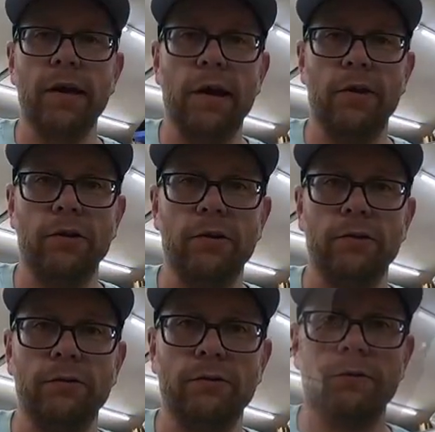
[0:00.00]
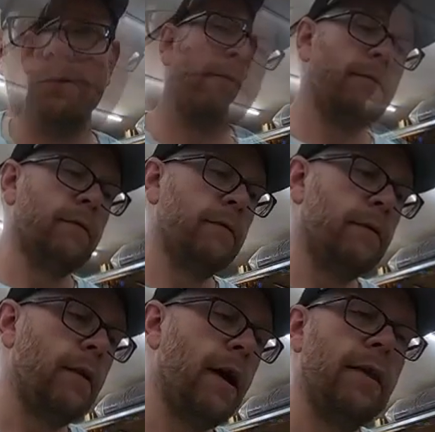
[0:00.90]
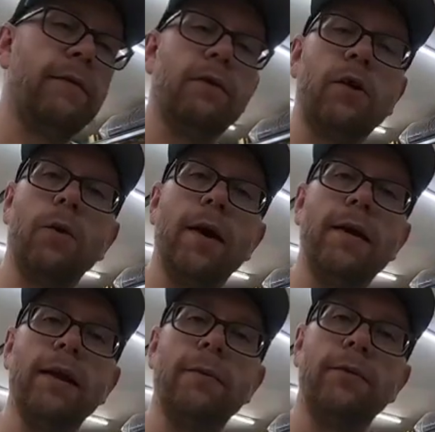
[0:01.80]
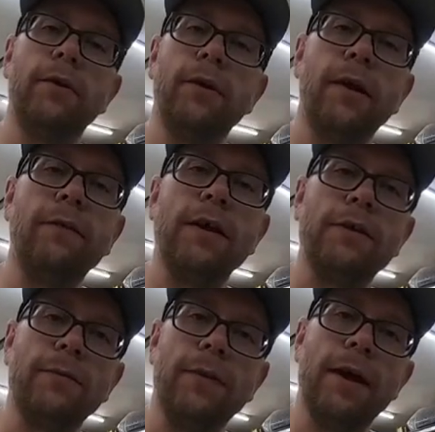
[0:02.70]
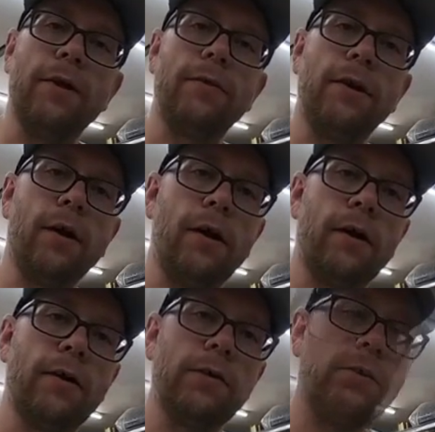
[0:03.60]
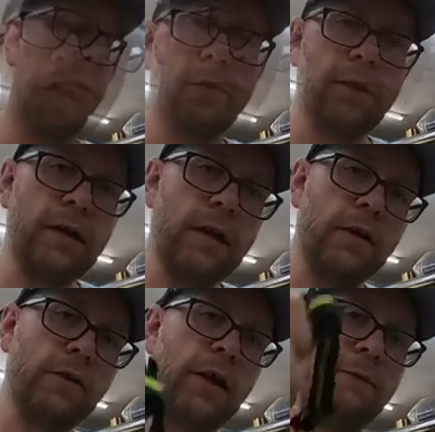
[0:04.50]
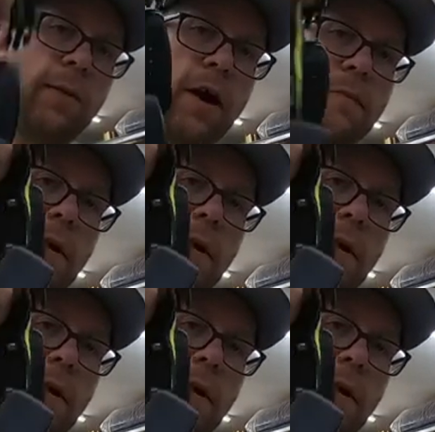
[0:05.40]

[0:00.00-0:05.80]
collar. I live in a quiet neighborhood. I've got some loud dogs. Over the years I've bought